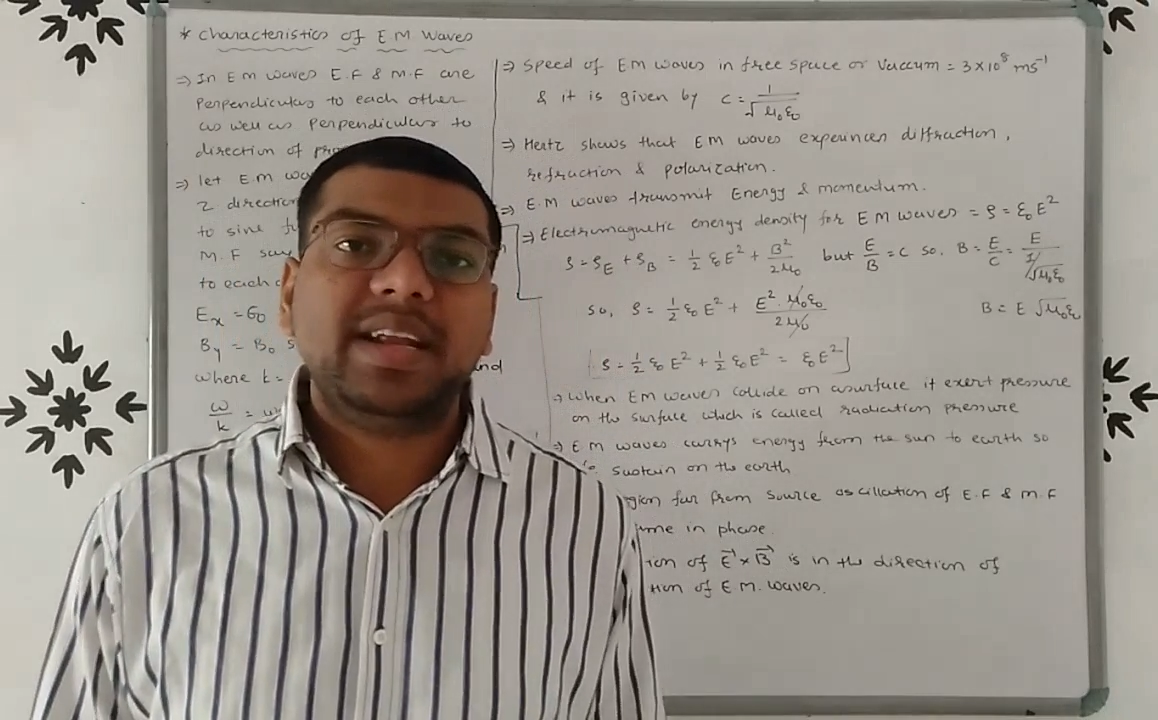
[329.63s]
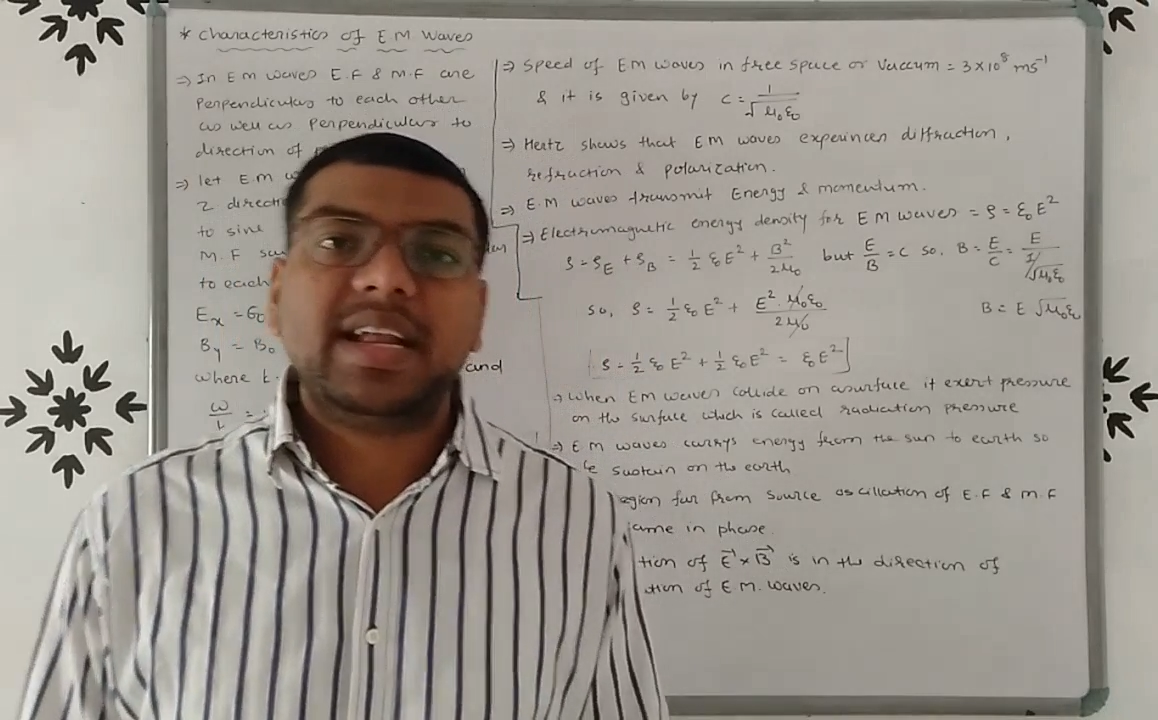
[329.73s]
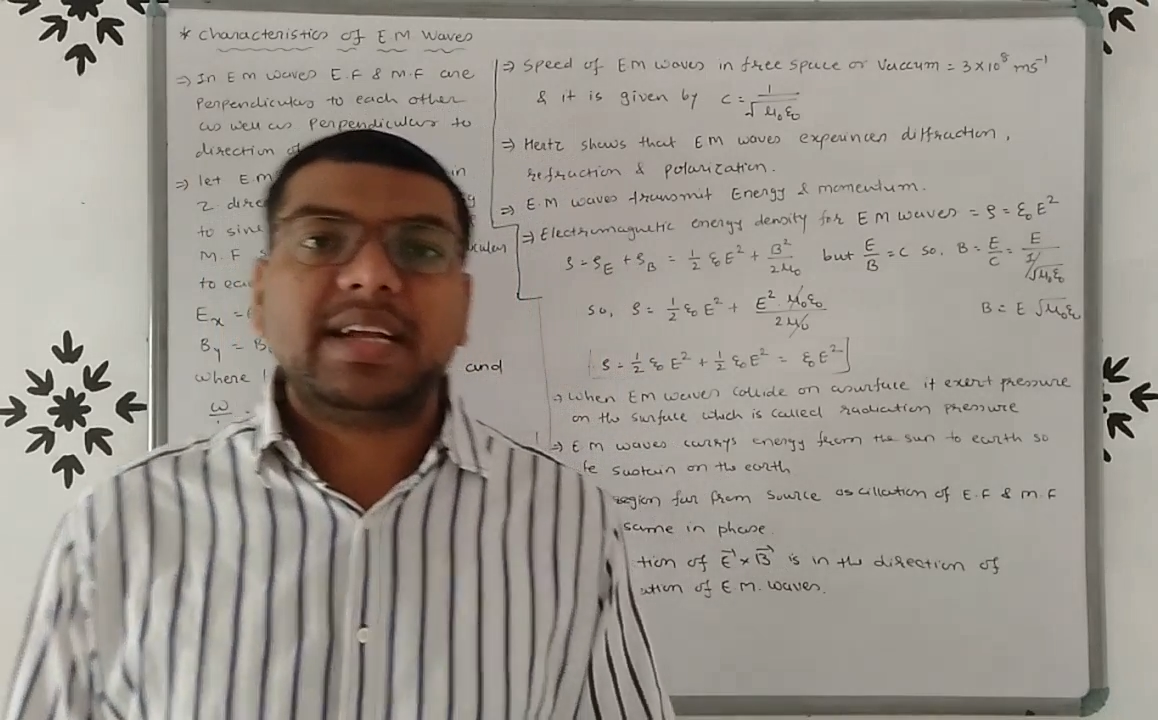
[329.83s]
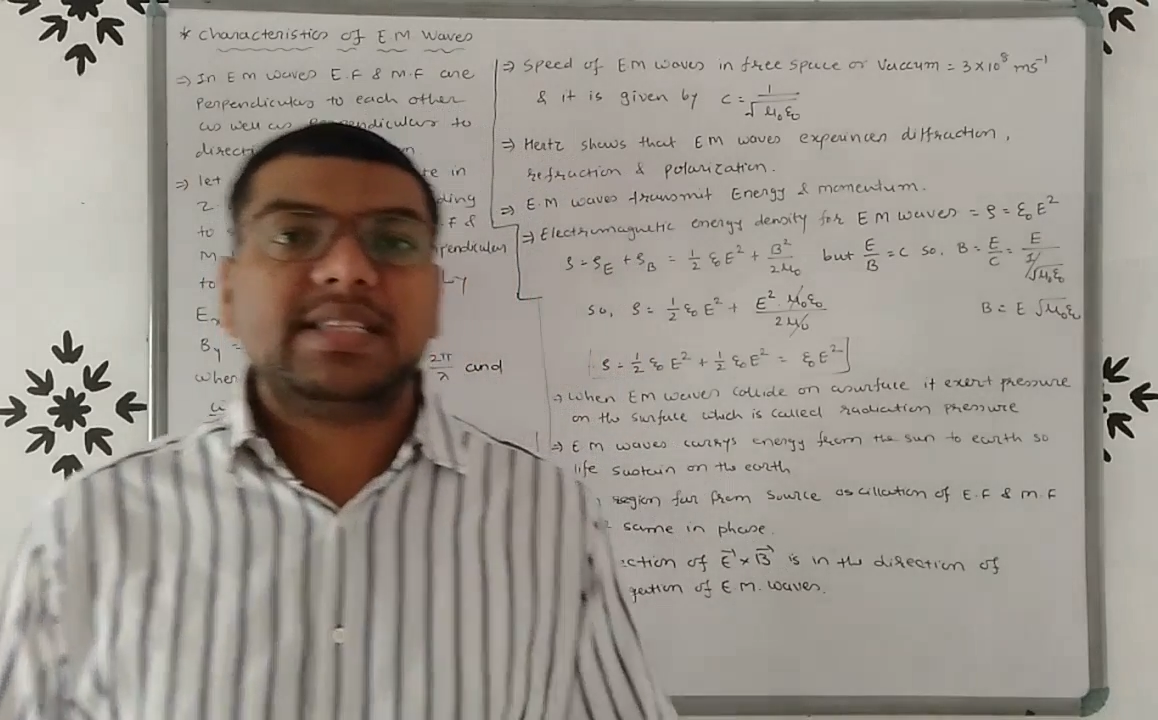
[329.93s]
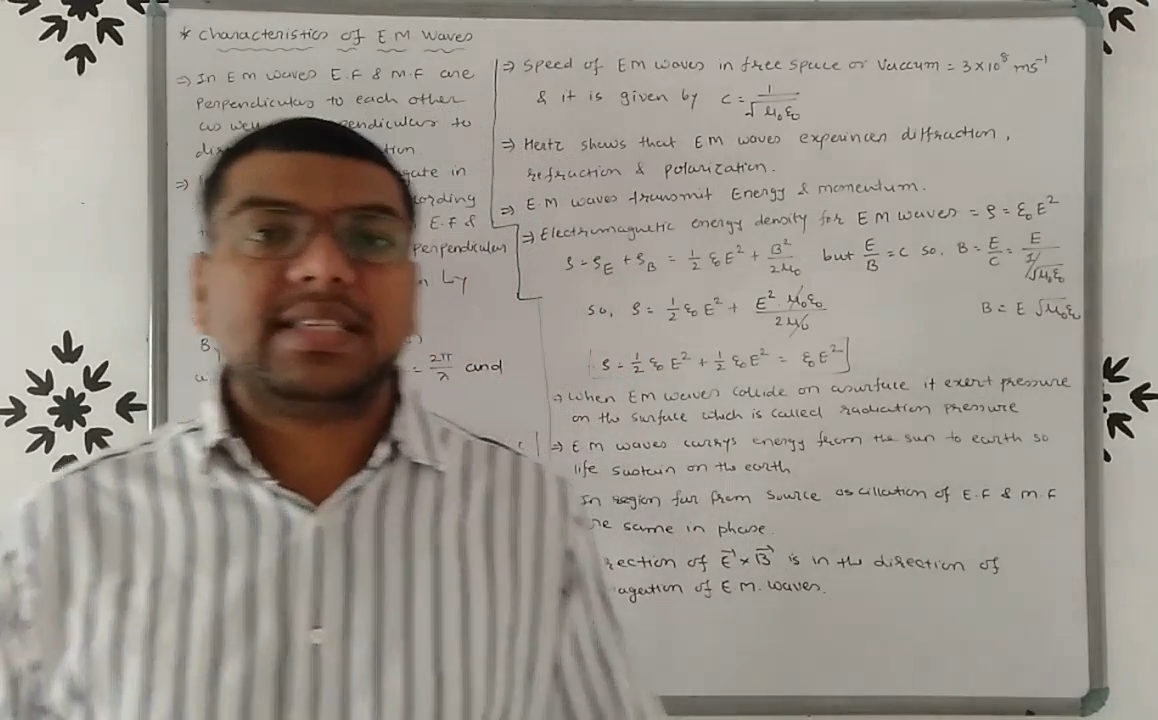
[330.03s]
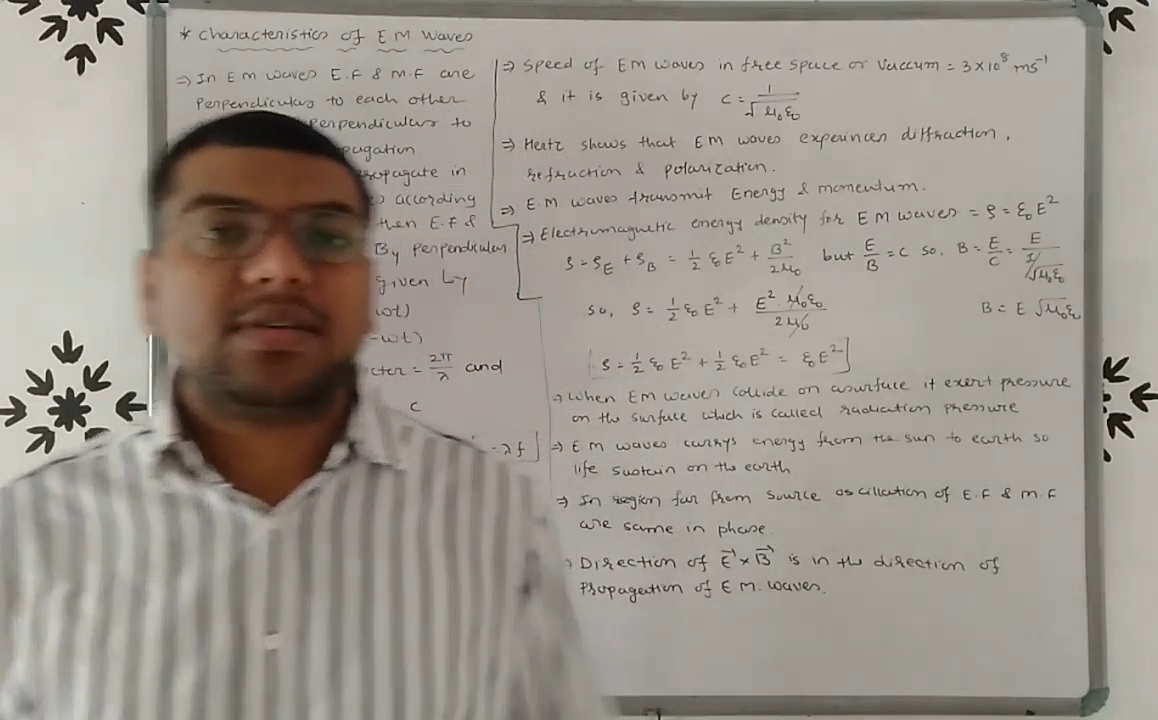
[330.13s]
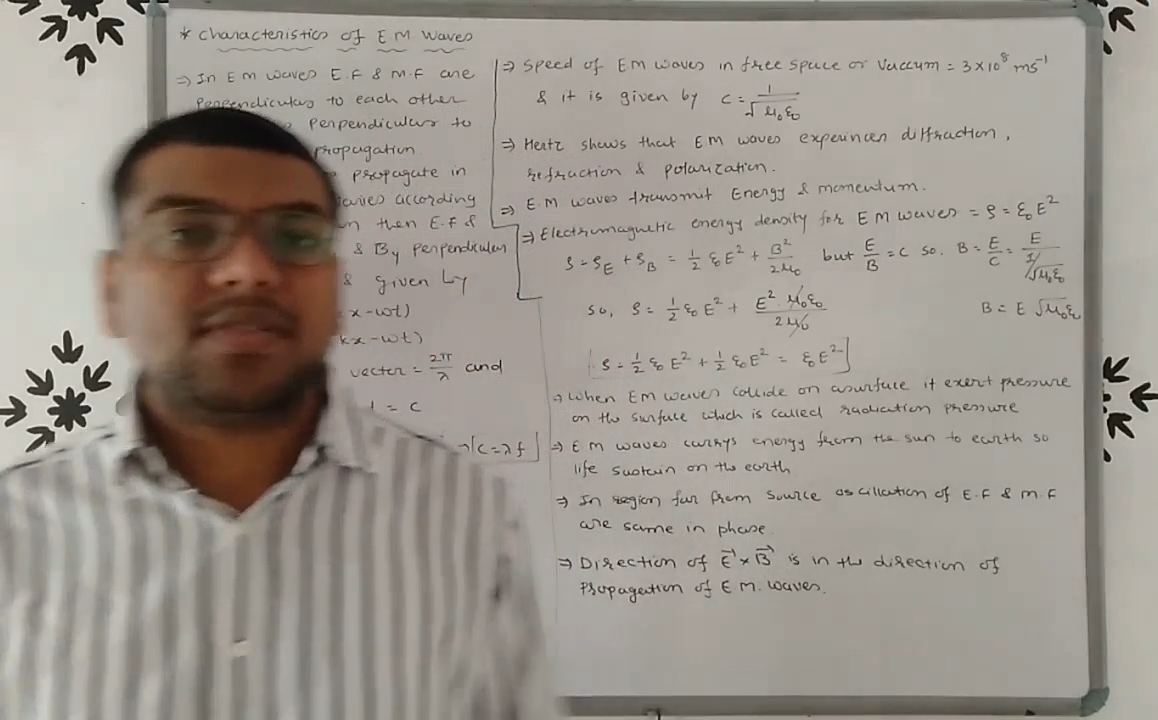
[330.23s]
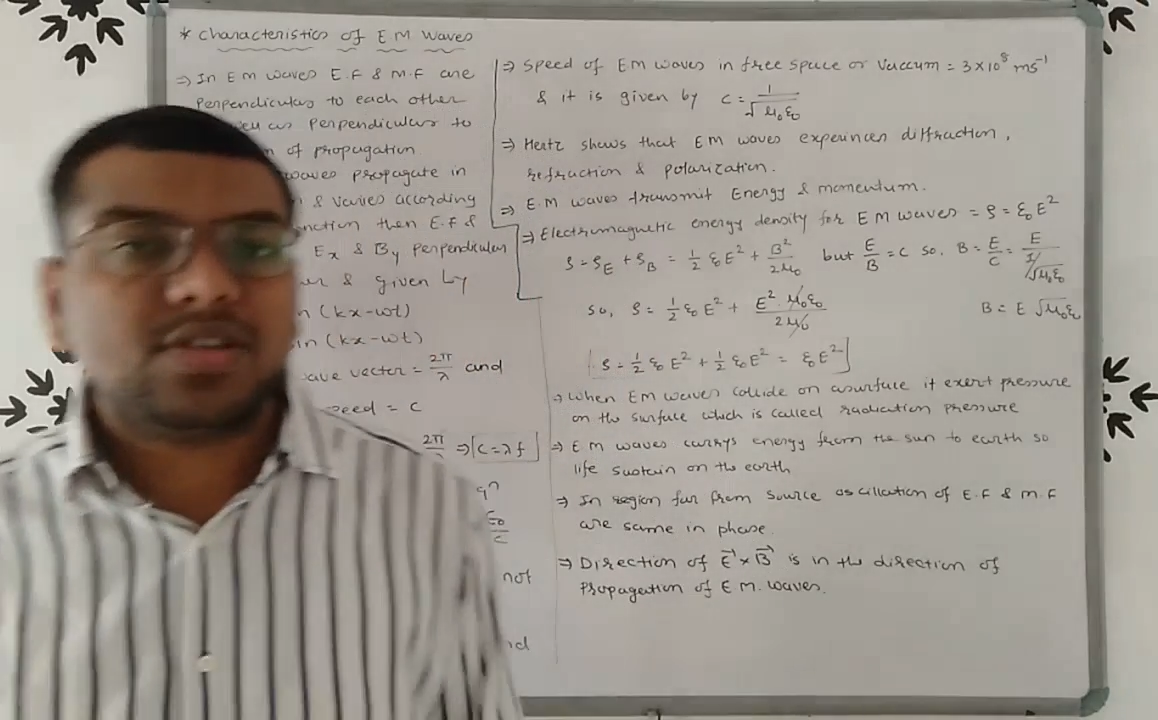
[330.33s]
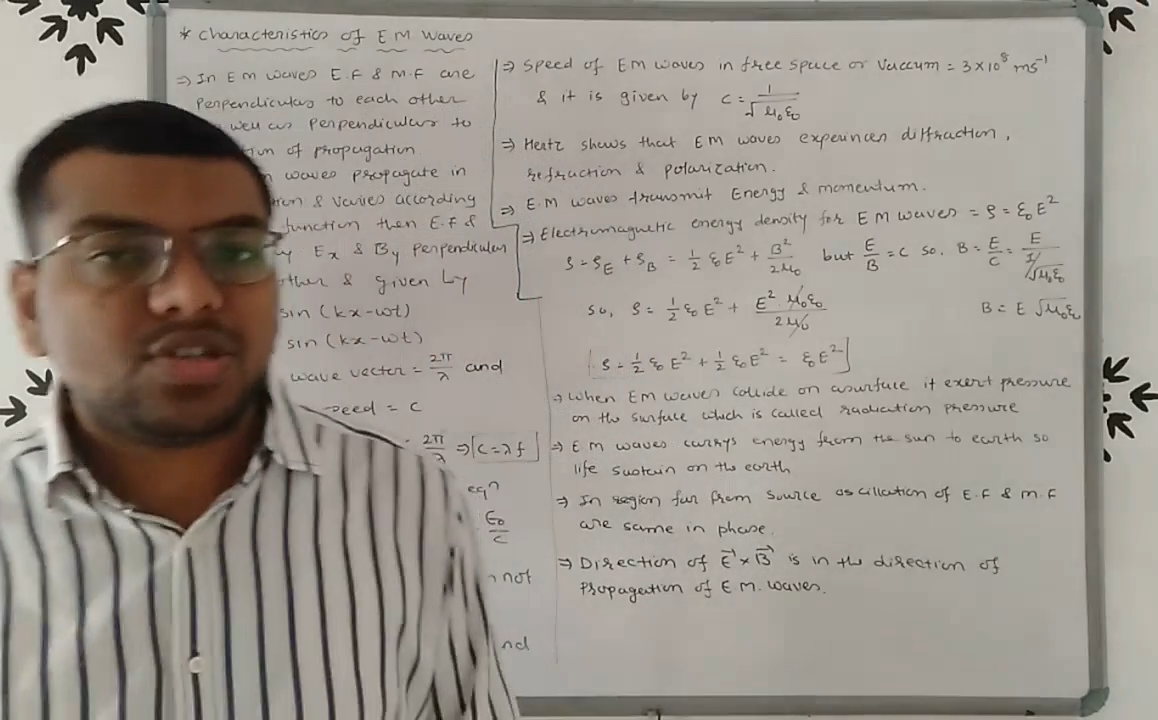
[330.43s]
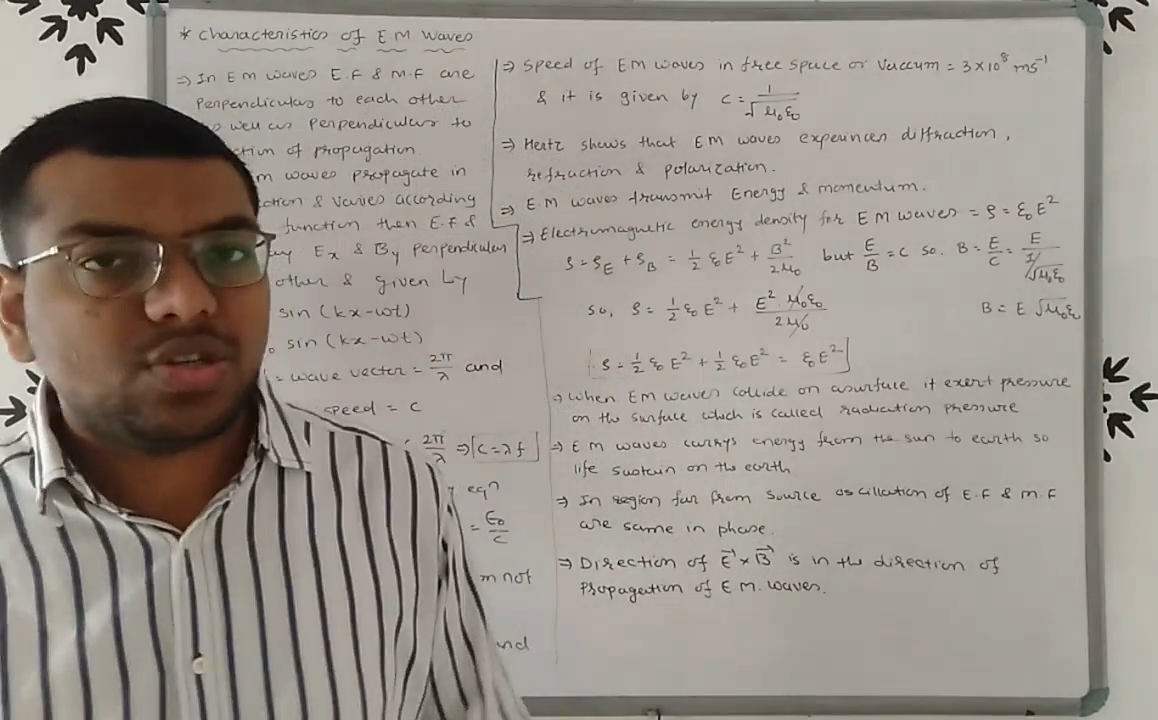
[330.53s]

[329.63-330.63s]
that is equals